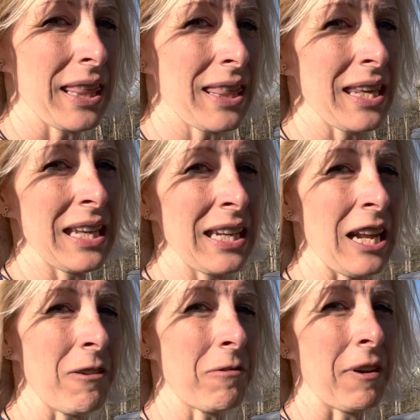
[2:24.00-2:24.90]
thin
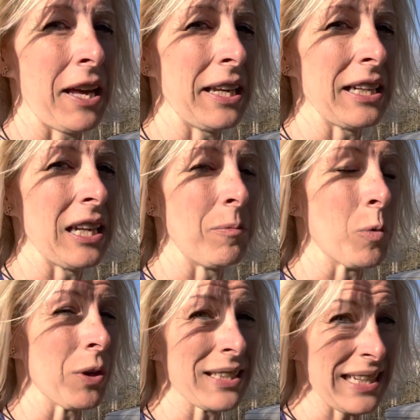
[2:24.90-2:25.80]
and fine and
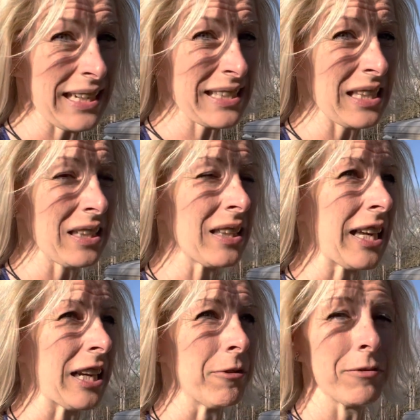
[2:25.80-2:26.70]
more ticked,
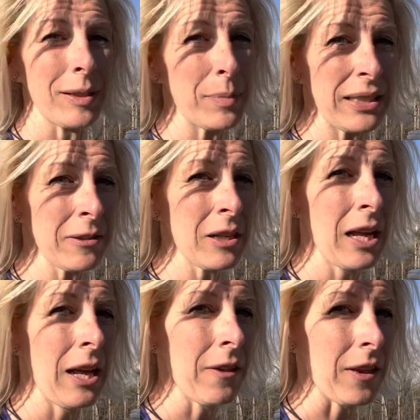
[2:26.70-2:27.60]
like a flea bitten,
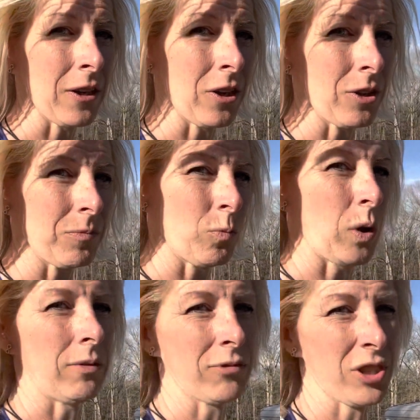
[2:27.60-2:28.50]
than her.
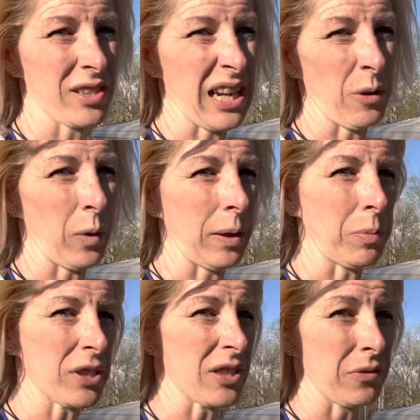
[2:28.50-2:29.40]
Well, she's kind of white,
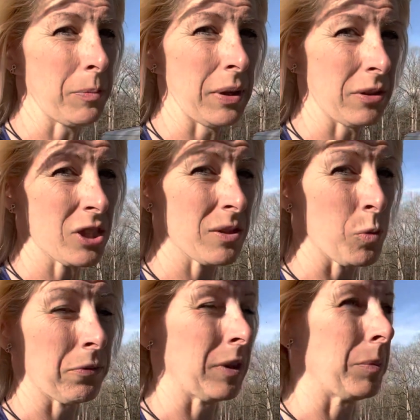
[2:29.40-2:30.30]
but she's flea bitten. She's
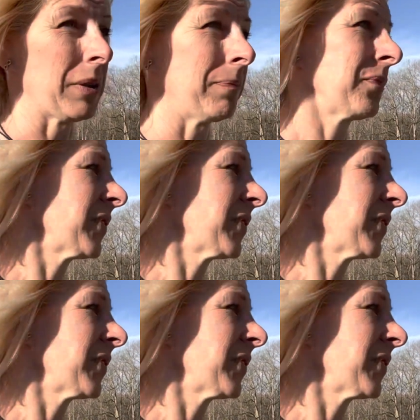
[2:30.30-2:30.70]
more flea bitten.